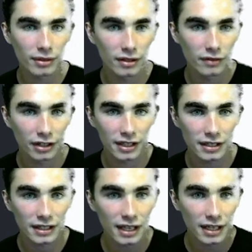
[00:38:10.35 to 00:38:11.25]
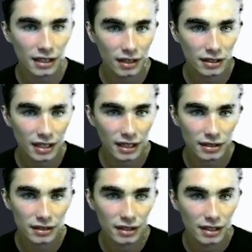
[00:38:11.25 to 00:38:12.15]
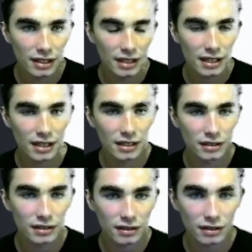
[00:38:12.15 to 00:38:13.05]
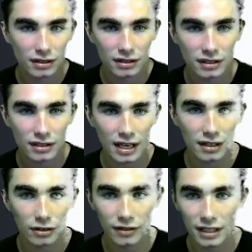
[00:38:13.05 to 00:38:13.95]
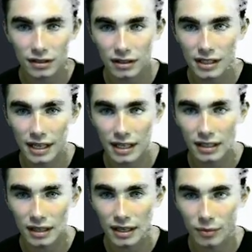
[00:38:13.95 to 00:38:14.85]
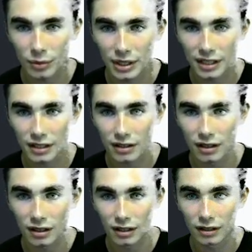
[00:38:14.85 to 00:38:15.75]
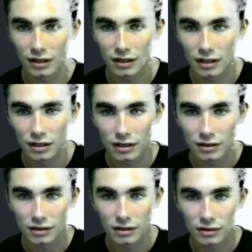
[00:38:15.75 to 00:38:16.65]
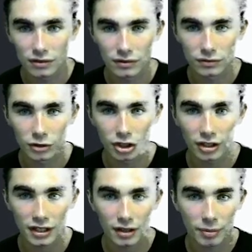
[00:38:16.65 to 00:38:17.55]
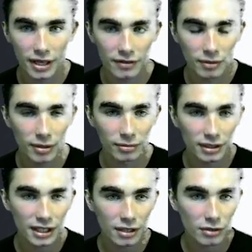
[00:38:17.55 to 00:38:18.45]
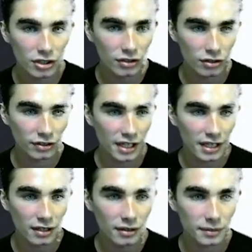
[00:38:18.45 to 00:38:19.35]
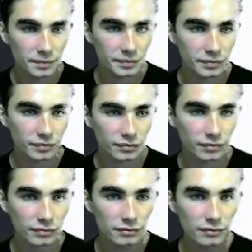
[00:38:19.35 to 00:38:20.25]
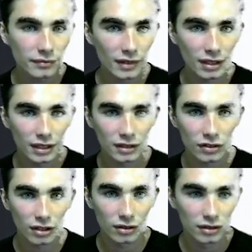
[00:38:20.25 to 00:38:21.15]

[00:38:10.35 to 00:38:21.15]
our NDK context is set correctly and that we are returning the private and public key we just created. And so